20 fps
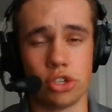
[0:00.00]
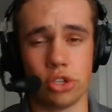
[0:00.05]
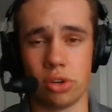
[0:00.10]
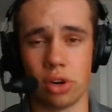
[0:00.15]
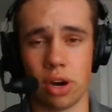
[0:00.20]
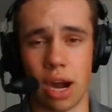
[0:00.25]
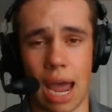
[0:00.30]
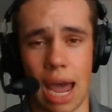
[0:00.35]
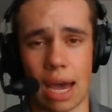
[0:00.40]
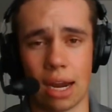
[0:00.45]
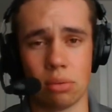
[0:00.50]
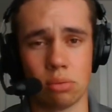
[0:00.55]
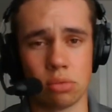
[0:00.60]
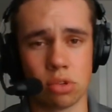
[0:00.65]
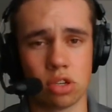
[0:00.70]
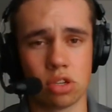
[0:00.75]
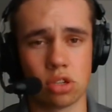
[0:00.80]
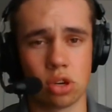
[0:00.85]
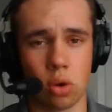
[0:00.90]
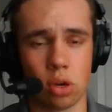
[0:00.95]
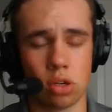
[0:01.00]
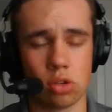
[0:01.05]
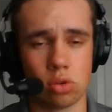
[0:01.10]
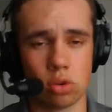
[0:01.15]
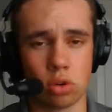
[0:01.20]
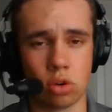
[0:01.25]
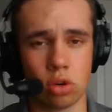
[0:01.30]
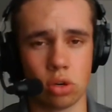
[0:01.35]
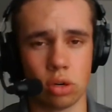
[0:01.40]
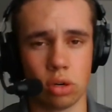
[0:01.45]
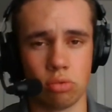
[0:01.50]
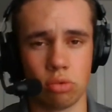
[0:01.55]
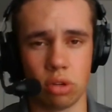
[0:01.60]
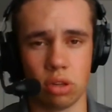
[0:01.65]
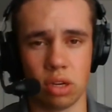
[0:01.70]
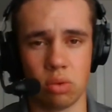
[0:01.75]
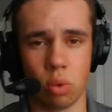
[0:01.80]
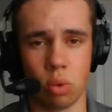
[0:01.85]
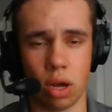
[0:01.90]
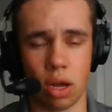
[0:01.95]
Junior Adams has always recruited
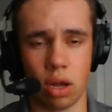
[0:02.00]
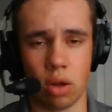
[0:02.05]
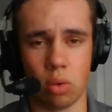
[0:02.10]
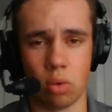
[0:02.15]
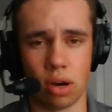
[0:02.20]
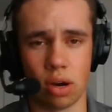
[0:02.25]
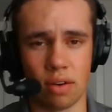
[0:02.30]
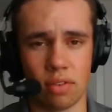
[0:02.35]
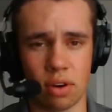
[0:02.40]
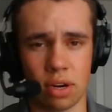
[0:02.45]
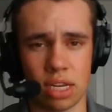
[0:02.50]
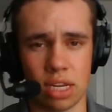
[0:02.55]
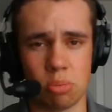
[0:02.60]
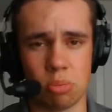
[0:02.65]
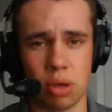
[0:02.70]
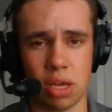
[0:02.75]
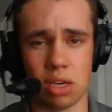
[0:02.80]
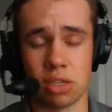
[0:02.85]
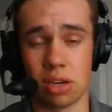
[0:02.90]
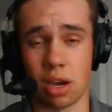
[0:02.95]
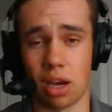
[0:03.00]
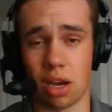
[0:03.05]
really well wherever he's been.